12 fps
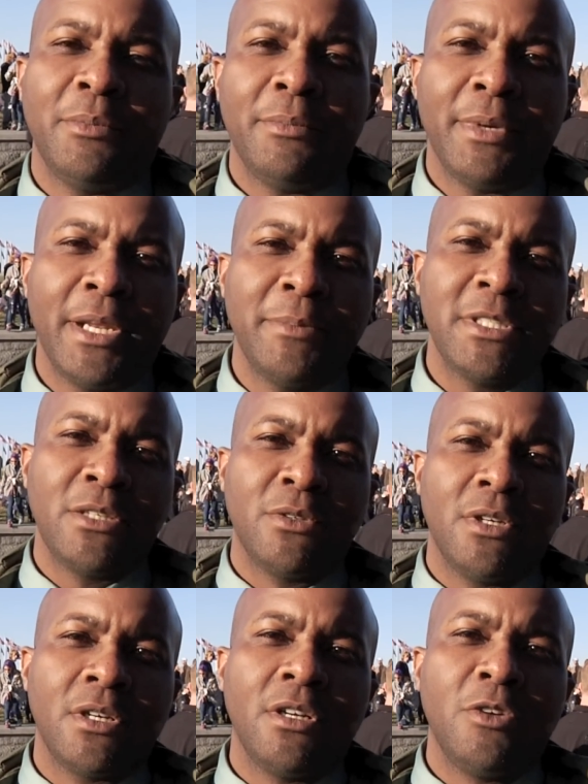My name is
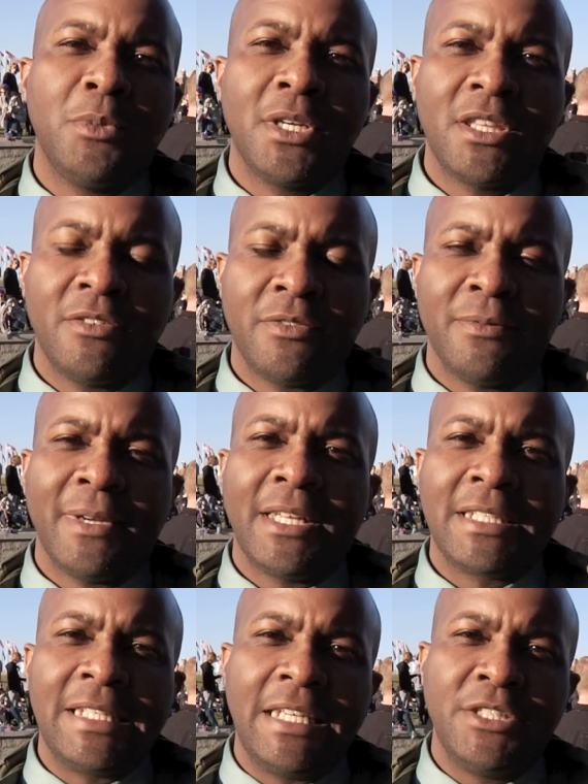Laurent Culbreth. I'm from
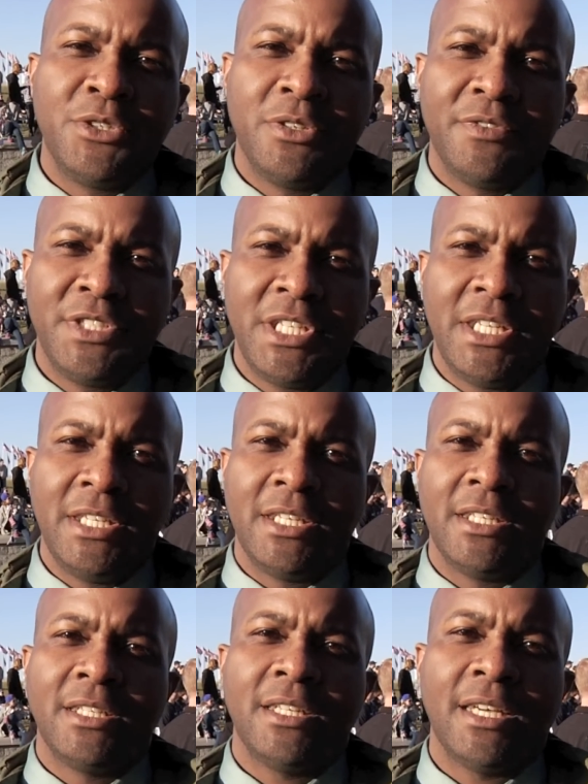Alexandria, Virginia.